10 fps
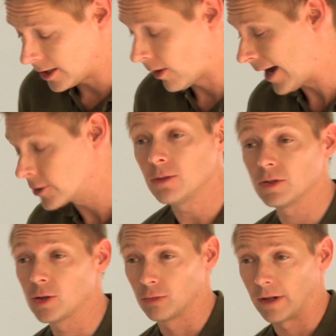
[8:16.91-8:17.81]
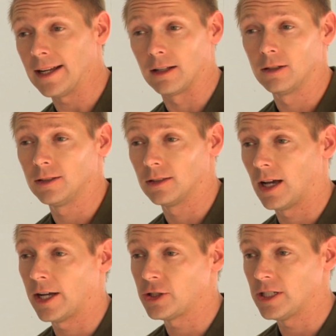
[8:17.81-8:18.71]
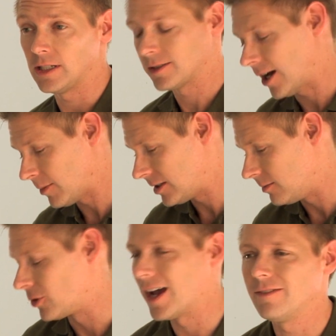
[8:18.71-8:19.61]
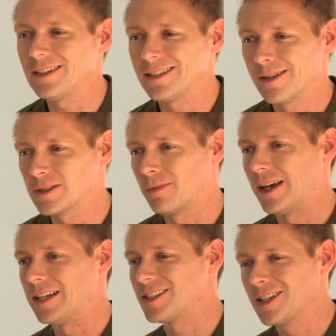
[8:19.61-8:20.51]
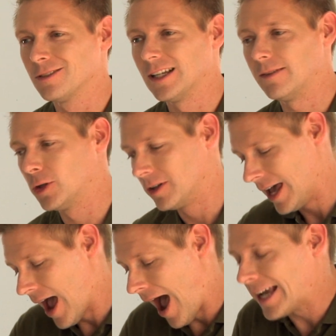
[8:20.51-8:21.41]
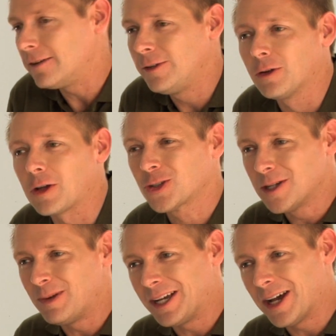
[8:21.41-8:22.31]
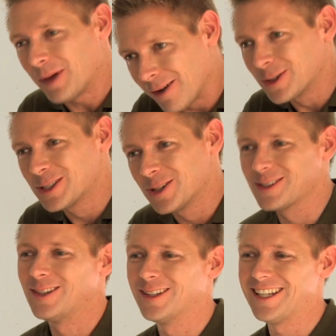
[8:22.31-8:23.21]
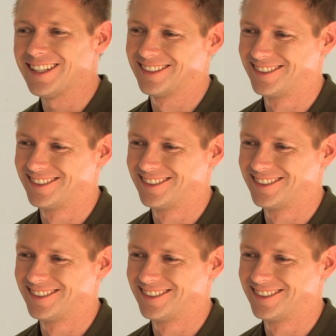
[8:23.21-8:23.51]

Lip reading: You know, actually it was great. I learned a lot. She taught me some driving tips, my skill level. I can feel it creeping up ever so slowly.